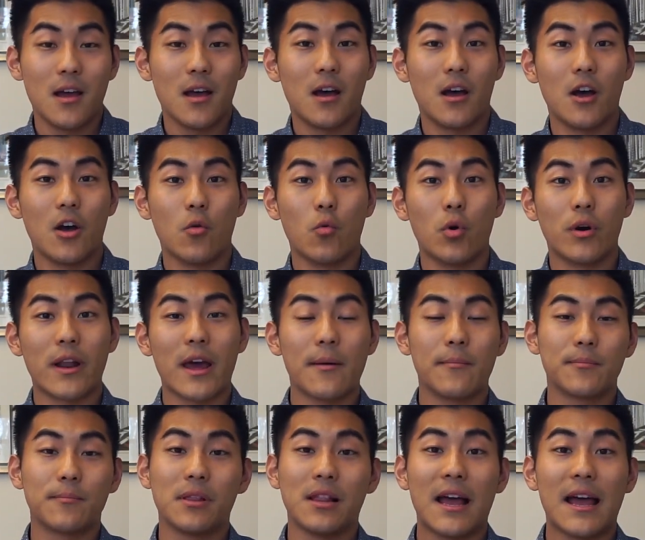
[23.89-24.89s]
What
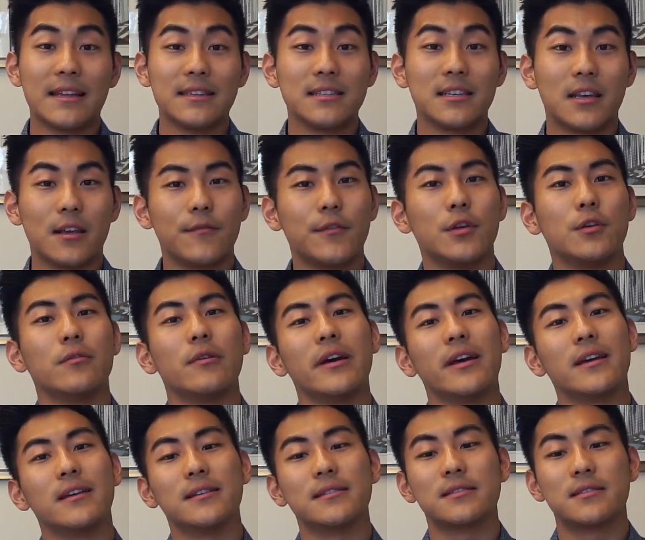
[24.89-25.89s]
I plan to give you
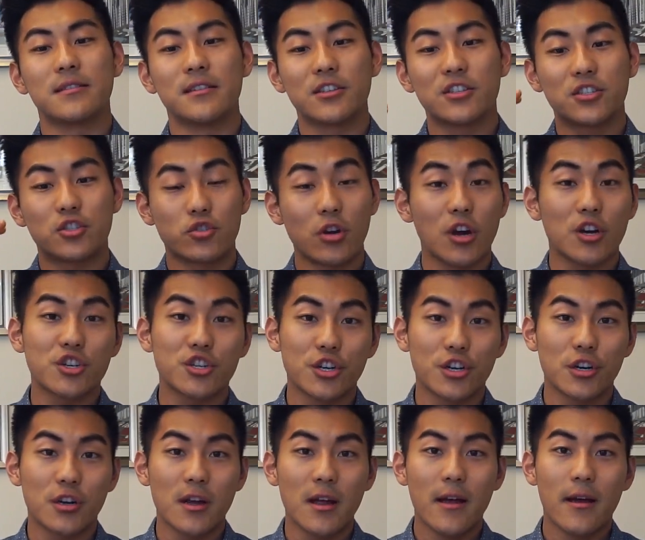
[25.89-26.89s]
is the
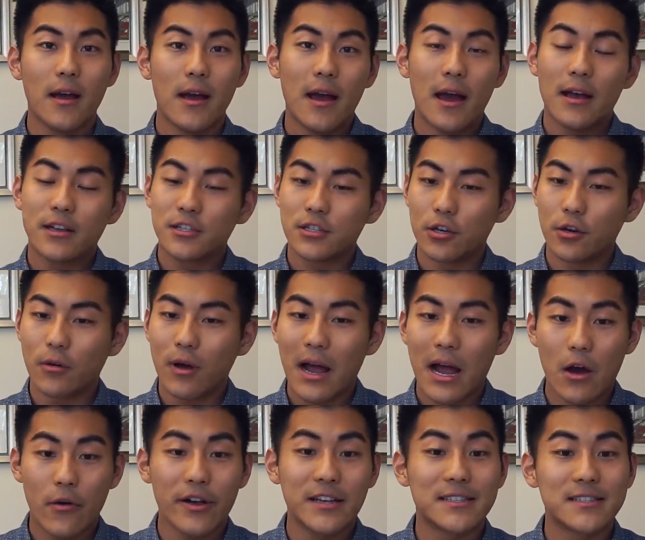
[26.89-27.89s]
structure, so
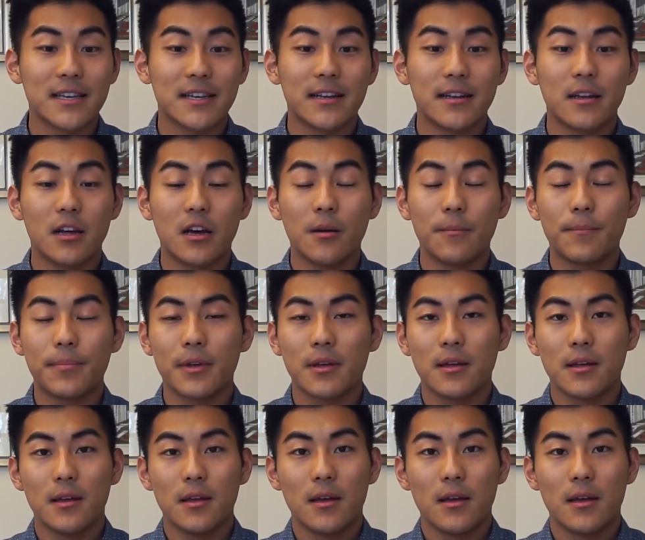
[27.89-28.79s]
how I set it up,